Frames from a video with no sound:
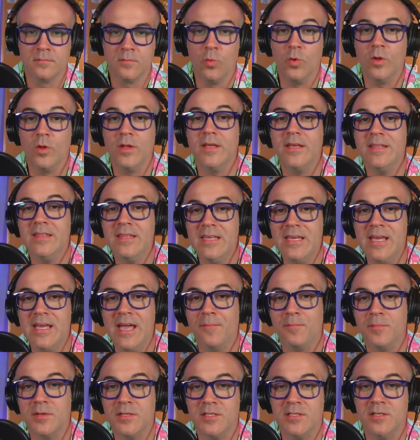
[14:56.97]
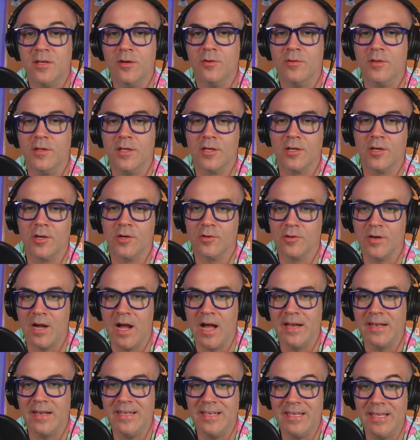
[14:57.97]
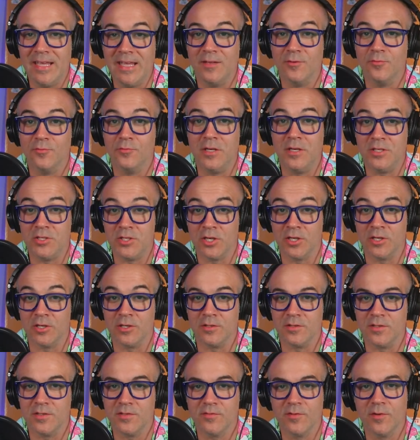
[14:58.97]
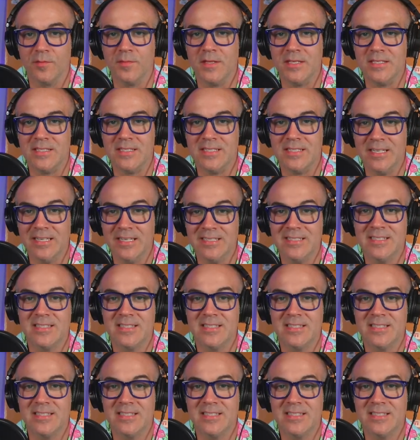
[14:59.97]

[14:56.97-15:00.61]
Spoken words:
Well, in the episode The Karate Kid Returns from the 6th